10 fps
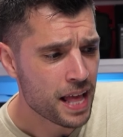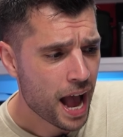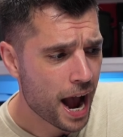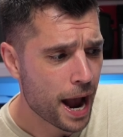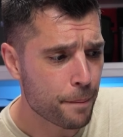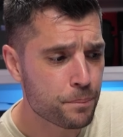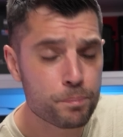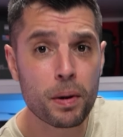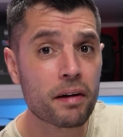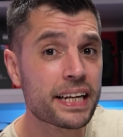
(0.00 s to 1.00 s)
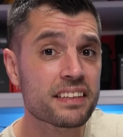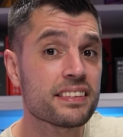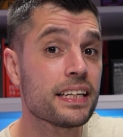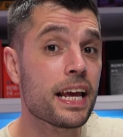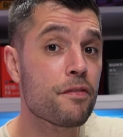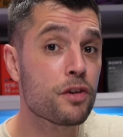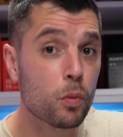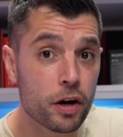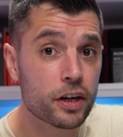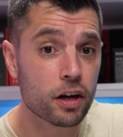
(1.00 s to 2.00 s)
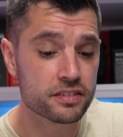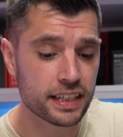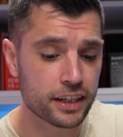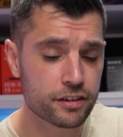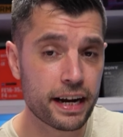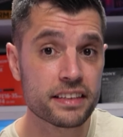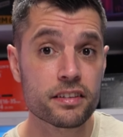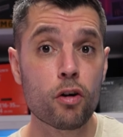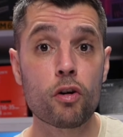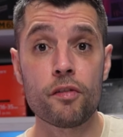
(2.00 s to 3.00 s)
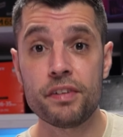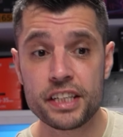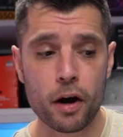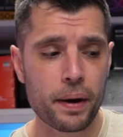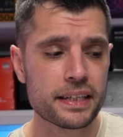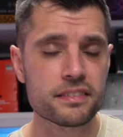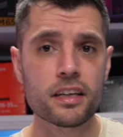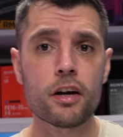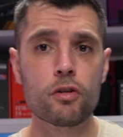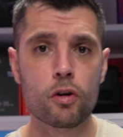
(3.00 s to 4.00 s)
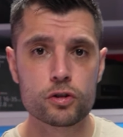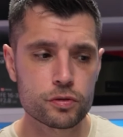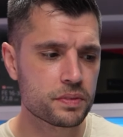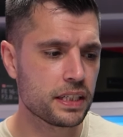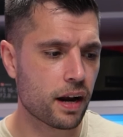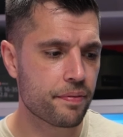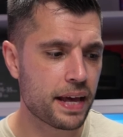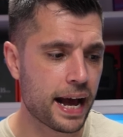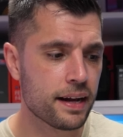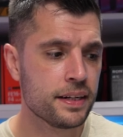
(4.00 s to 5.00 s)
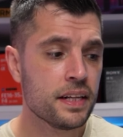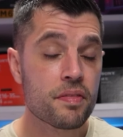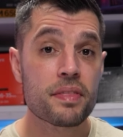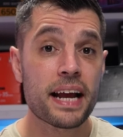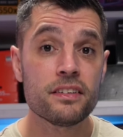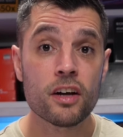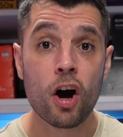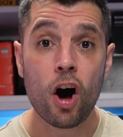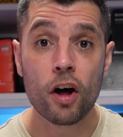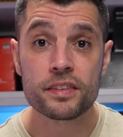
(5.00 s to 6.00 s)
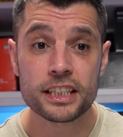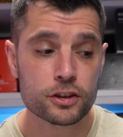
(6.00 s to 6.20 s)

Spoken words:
But I'm guessing if you were a content creator or a video editor or something like that, then on this